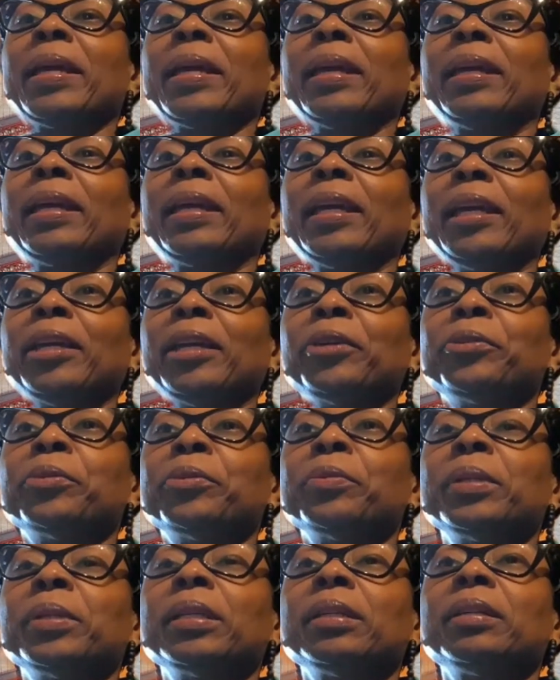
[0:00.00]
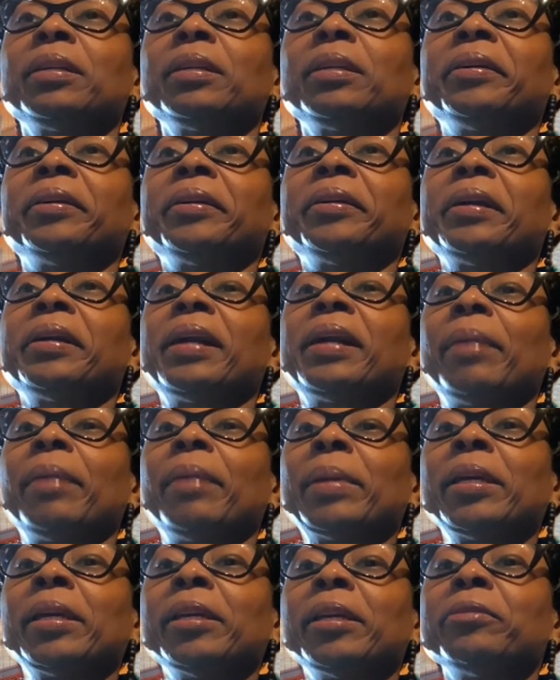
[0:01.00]
healed. I'm
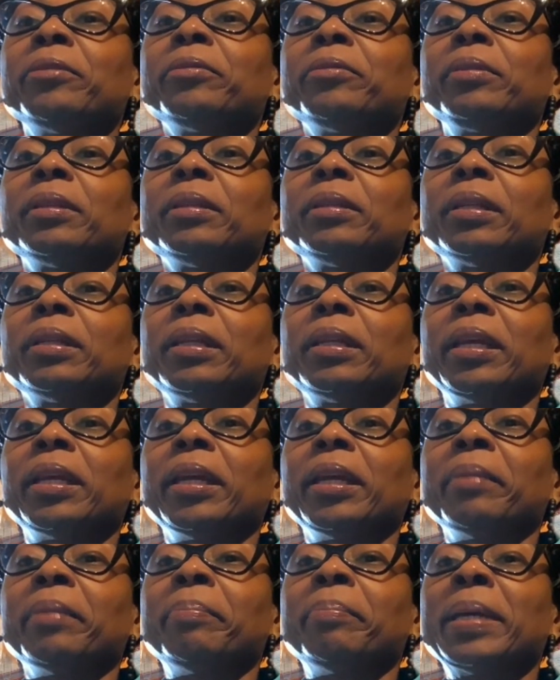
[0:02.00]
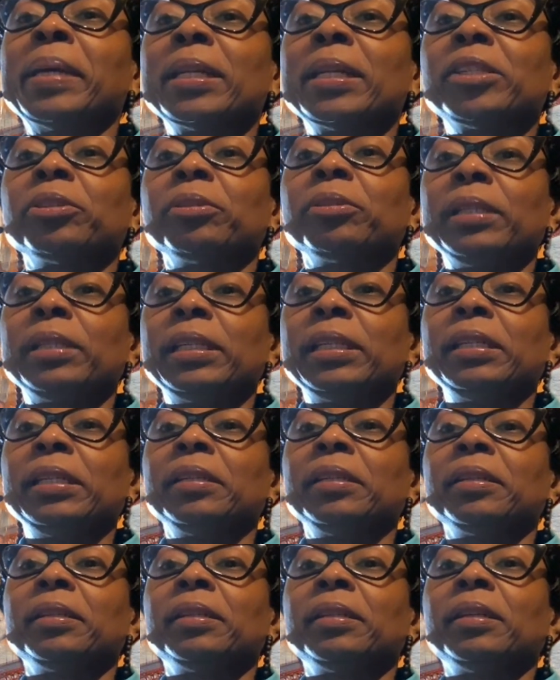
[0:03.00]
healed mentally
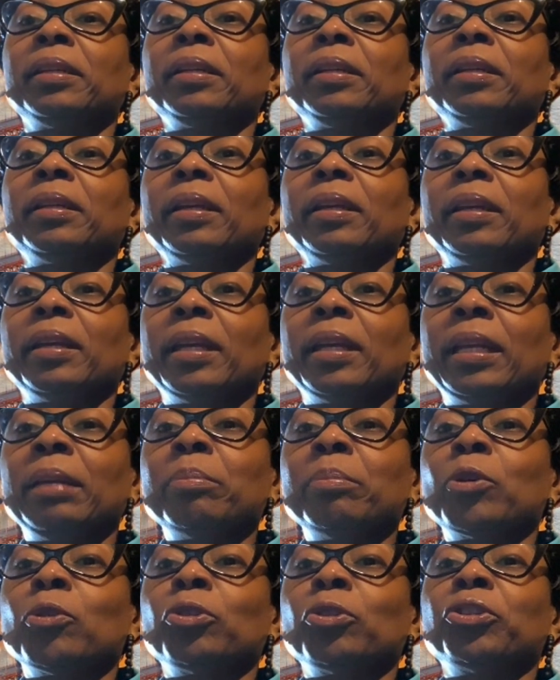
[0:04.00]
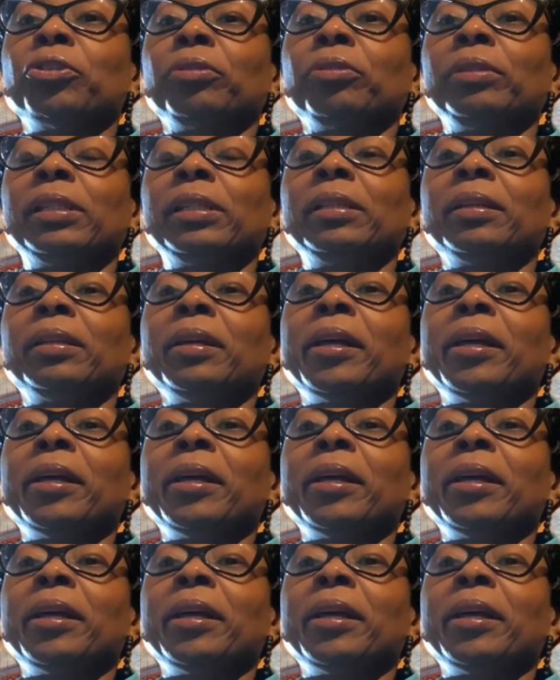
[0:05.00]
and emotionally.